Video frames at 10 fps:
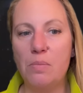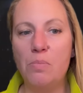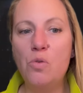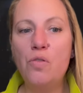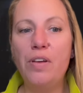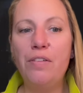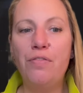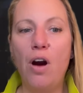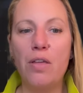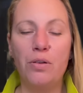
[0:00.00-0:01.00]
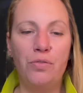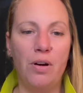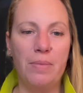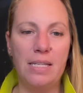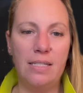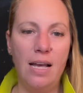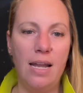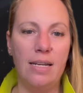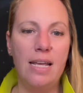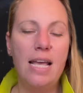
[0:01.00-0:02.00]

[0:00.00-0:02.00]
moving farther from the sun,